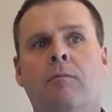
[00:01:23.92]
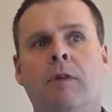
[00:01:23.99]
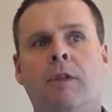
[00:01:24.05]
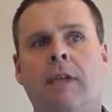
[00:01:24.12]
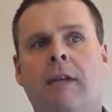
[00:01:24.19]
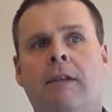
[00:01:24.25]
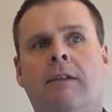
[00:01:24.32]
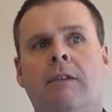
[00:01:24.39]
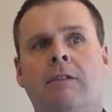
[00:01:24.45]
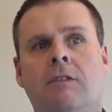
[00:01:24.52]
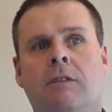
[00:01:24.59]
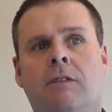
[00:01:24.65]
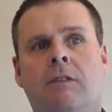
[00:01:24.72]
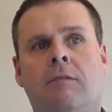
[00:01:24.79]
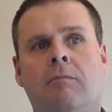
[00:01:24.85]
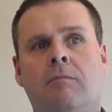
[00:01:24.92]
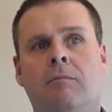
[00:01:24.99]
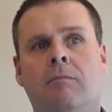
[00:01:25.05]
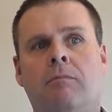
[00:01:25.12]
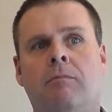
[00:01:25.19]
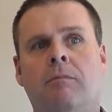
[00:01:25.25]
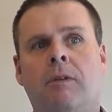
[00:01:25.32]
but that doesn't
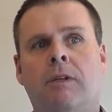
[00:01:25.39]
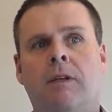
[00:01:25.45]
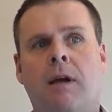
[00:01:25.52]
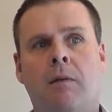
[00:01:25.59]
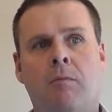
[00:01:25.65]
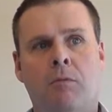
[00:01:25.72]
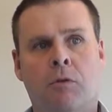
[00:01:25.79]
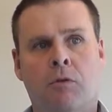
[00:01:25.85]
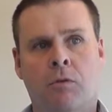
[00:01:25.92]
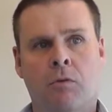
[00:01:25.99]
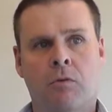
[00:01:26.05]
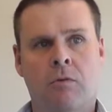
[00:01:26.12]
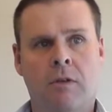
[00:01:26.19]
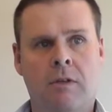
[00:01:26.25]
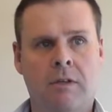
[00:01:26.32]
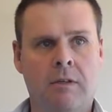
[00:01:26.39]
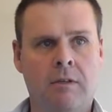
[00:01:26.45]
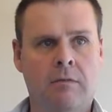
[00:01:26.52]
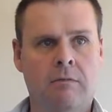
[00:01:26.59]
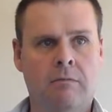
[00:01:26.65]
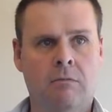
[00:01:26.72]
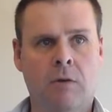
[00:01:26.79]
come through the